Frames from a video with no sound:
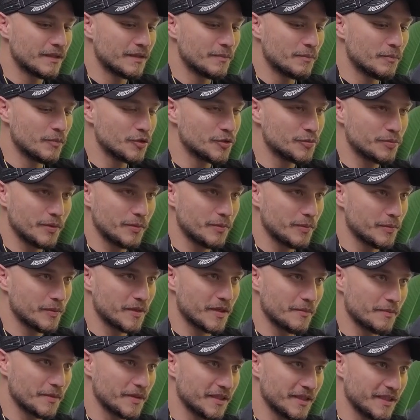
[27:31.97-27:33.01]
most people
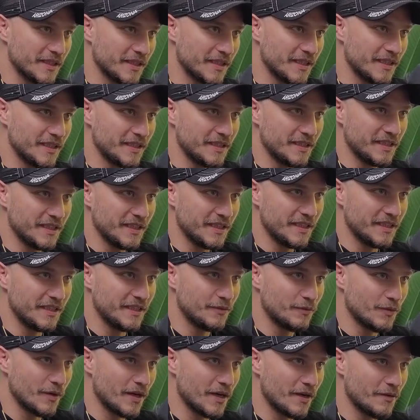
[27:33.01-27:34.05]
become clingy, needy,
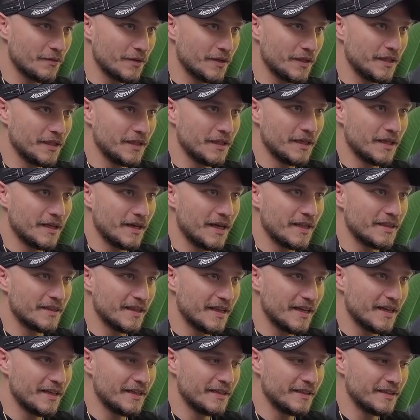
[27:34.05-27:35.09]
whatever, and
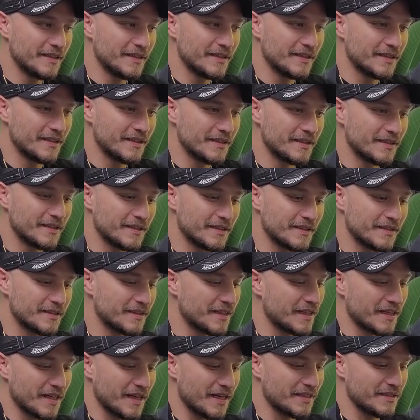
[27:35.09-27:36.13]
then
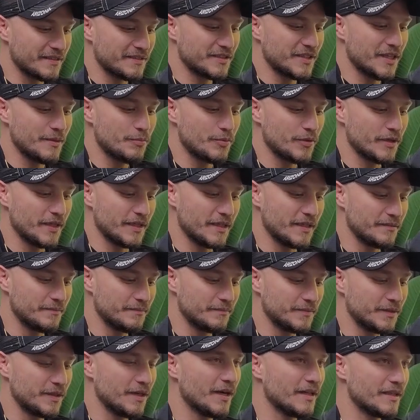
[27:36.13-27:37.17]
they got separated.
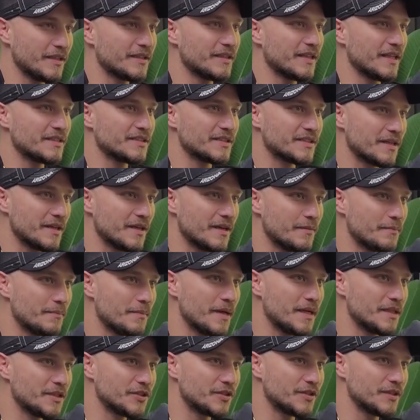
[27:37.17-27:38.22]
You know, I think that's a
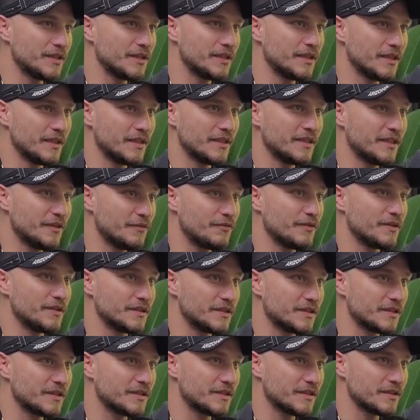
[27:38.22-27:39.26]
major
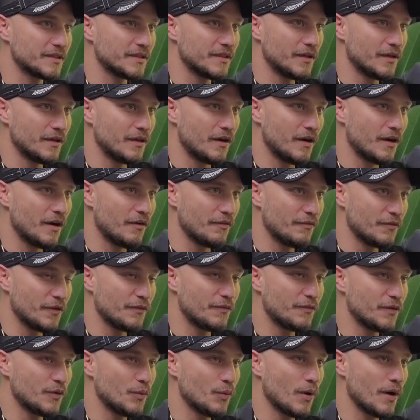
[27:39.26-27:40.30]
difference of,
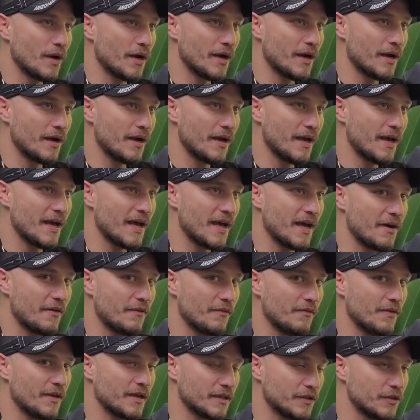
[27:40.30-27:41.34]
if you want to
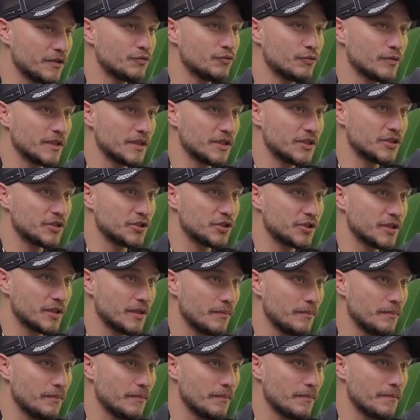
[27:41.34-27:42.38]
have a good relationship,